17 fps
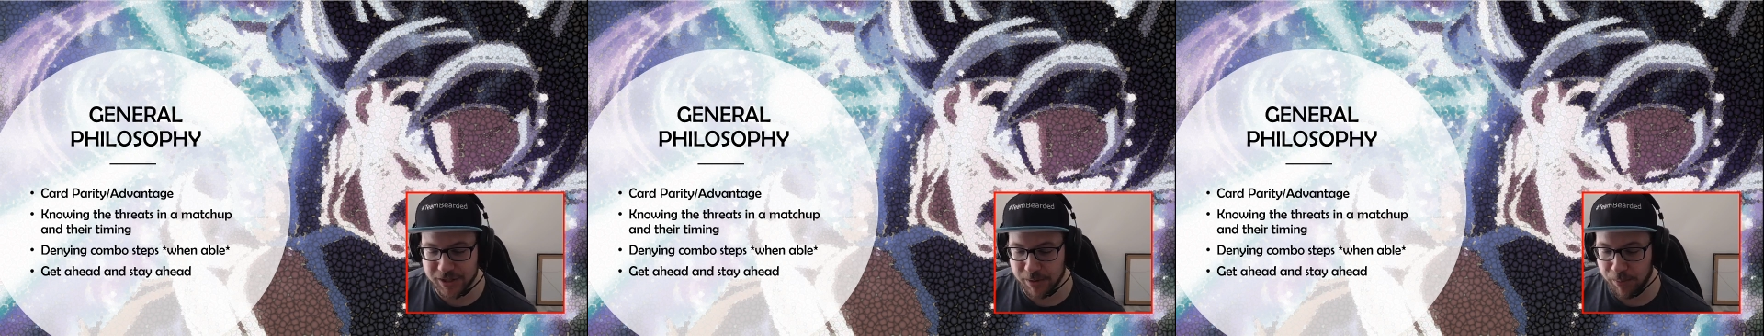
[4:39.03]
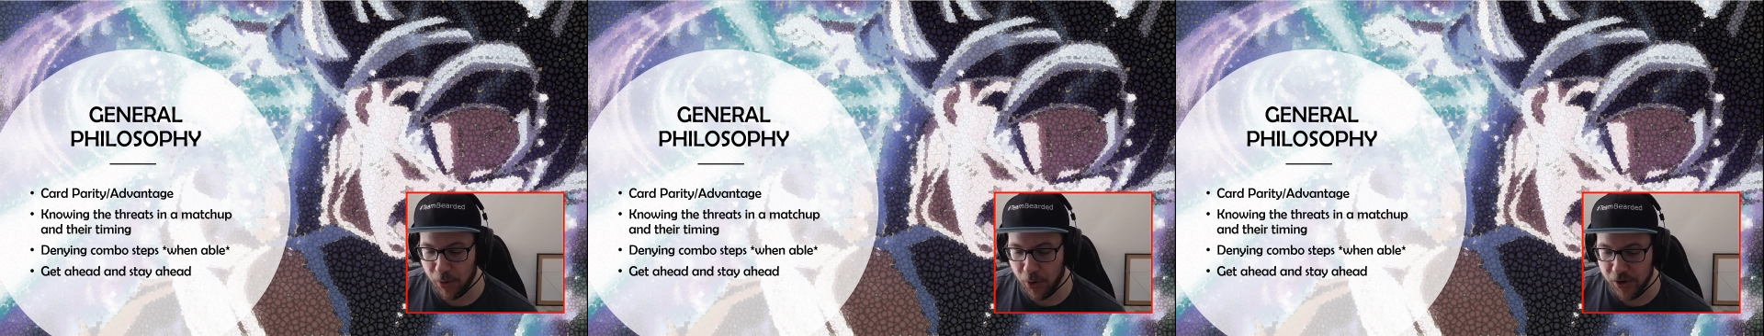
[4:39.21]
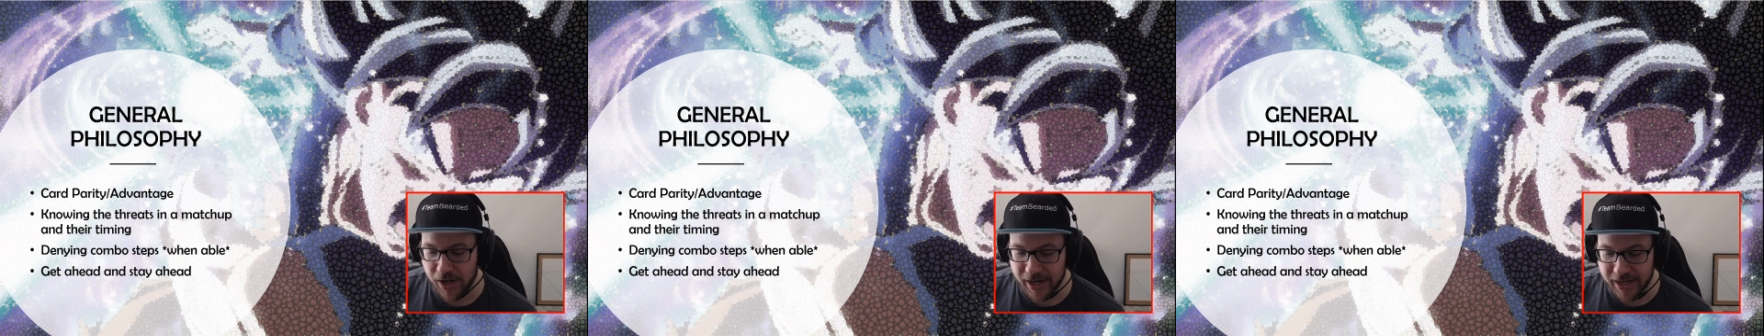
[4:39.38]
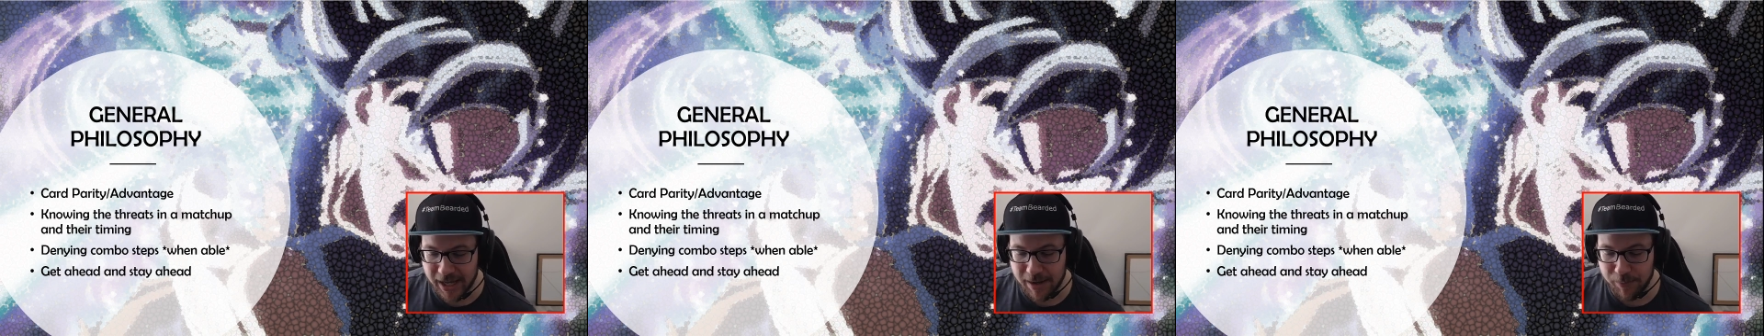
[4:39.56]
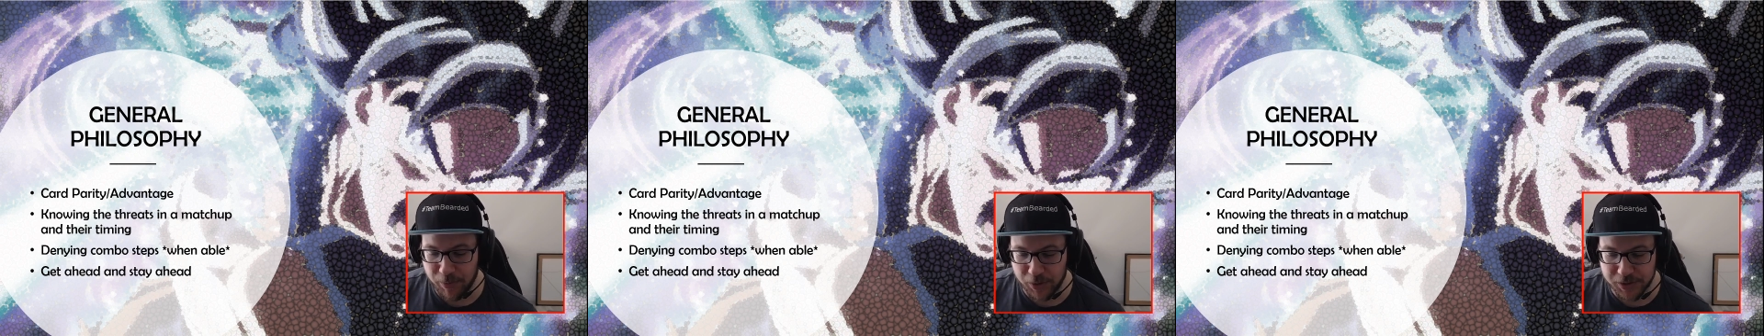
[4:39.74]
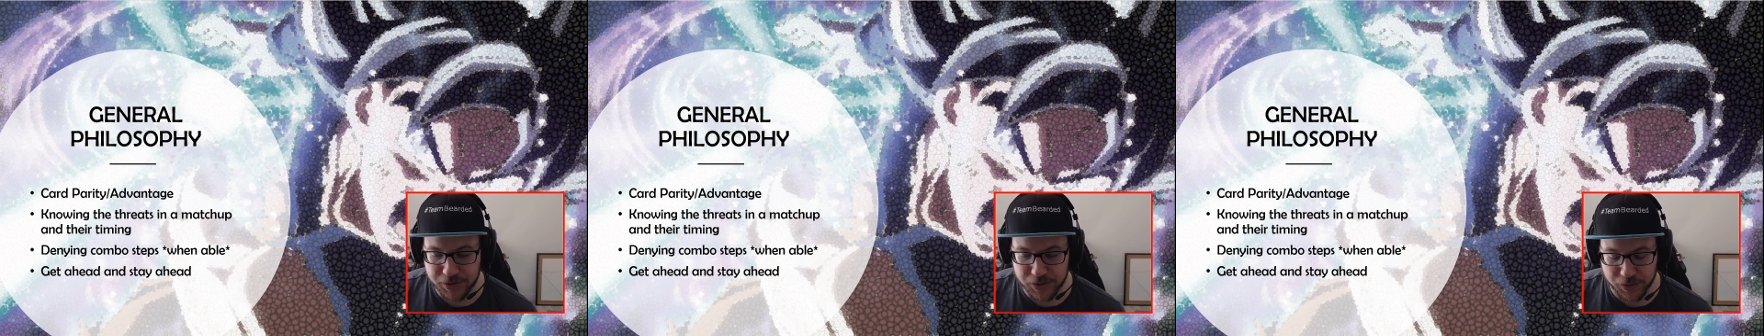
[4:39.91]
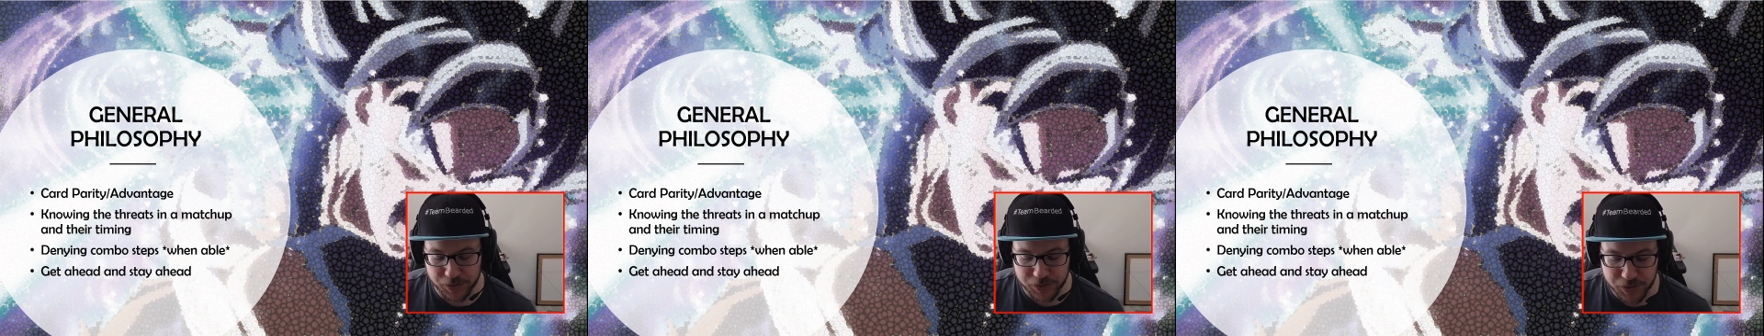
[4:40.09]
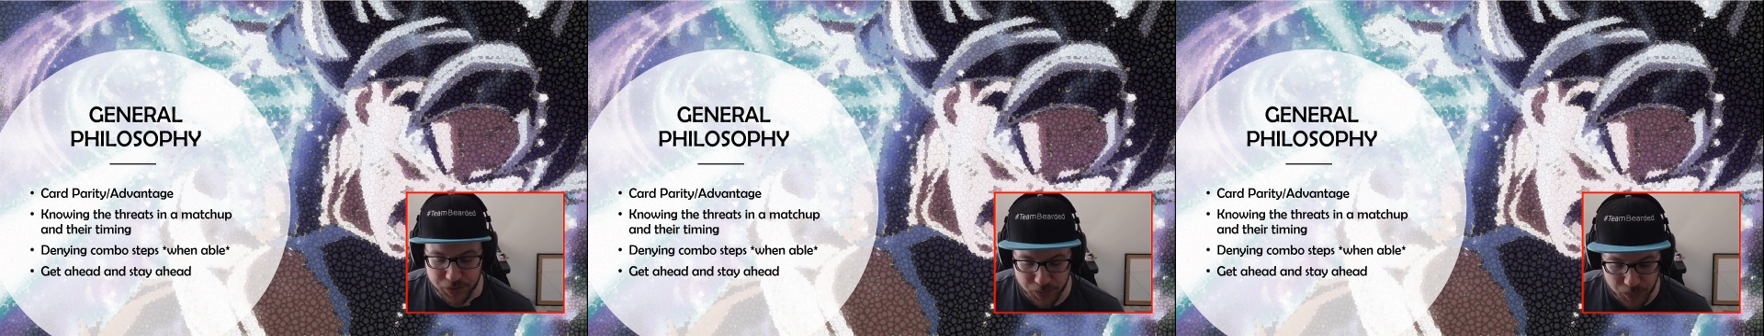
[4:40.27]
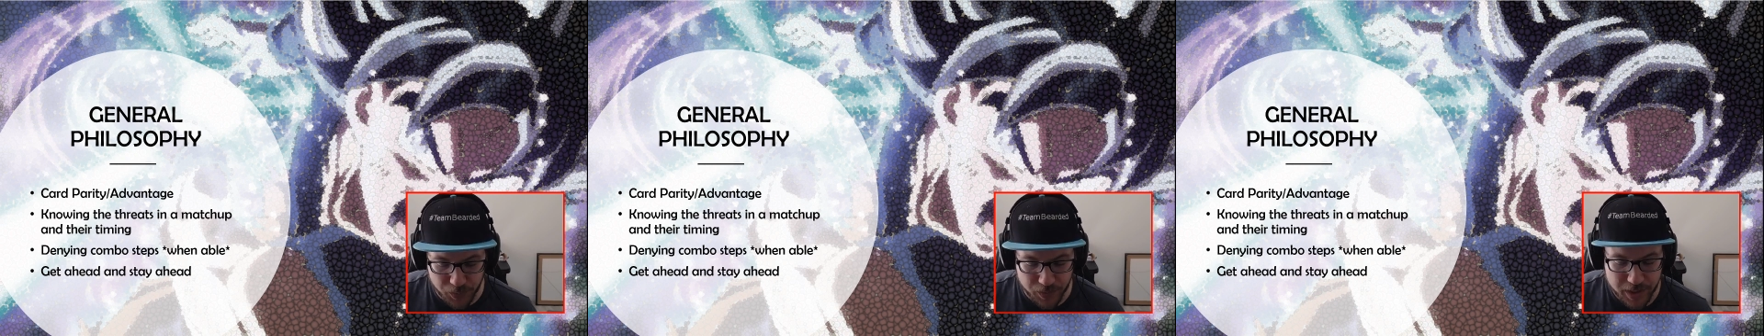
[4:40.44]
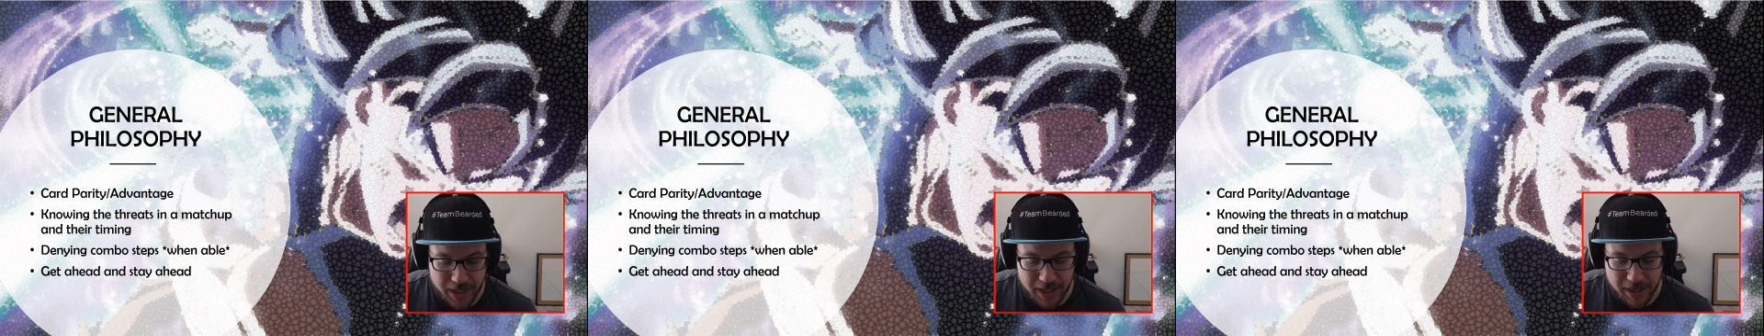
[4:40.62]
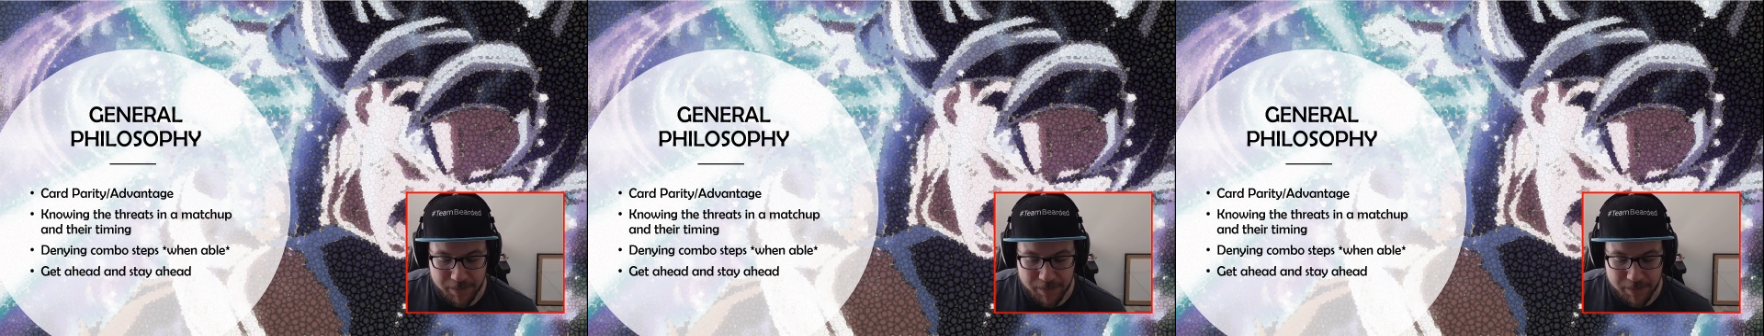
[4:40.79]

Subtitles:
to Bardock Ape on turn 2,